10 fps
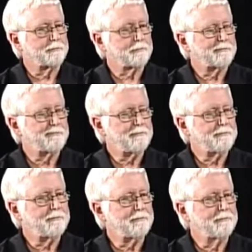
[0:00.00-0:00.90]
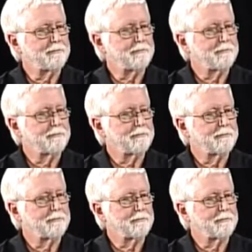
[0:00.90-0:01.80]

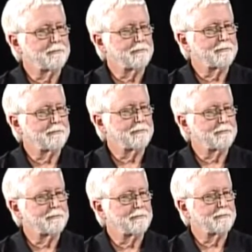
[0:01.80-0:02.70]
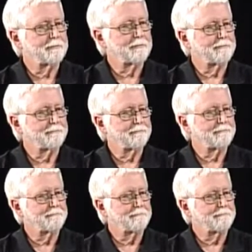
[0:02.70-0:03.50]
This person isn't speaking.